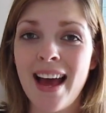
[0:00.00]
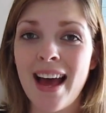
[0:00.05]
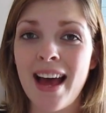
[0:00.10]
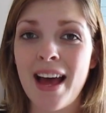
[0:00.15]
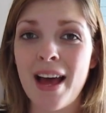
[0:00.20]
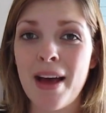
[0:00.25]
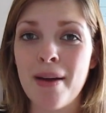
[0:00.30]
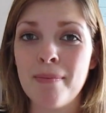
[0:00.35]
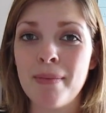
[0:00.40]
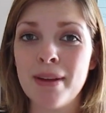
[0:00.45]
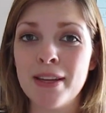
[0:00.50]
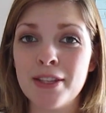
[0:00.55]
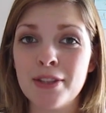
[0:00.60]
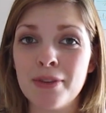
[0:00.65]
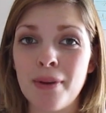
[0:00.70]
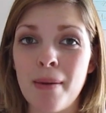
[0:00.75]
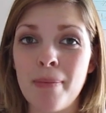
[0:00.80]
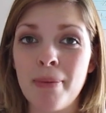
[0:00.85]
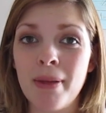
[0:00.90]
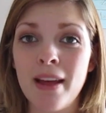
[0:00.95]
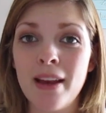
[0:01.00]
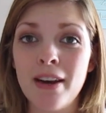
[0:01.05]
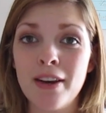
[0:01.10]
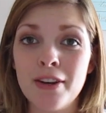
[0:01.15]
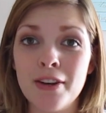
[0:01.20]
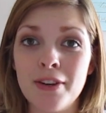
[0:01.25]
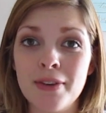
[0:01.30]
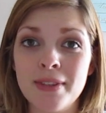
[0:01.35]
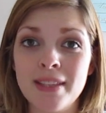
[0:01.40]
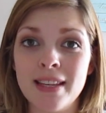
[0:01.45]
So I plan
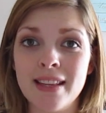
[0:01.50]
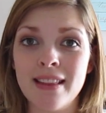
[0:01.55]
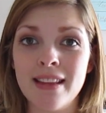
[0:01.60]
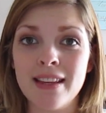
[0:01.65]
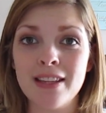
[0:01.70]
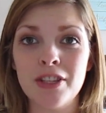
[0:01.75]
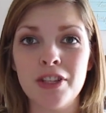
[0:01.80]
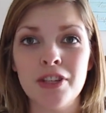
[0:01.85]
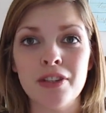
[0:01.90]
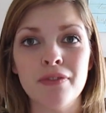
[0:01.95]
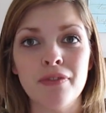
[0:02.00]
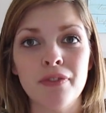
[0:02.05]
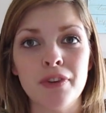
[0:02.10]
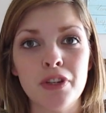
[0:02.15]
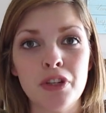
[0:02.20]
on using this just for